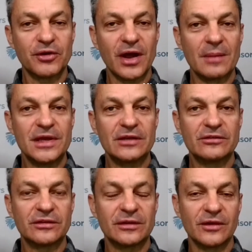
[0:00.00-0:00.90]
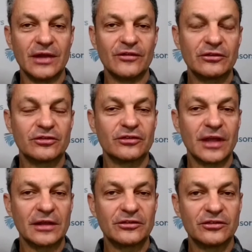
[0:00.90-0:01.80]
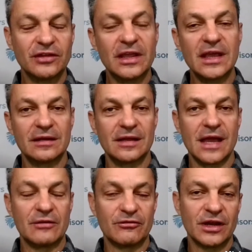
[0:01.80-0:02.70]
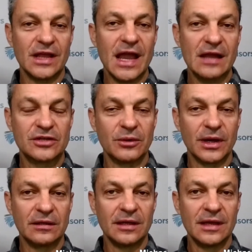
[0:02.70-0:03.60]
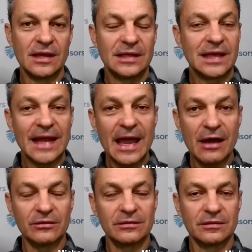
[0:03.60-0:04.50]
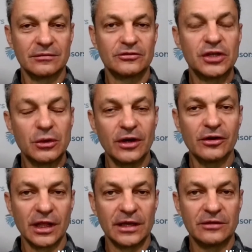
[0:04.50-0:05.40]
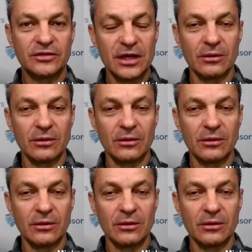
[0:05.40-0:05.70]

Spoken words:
The problem is that investors that see it and react to it get out too early,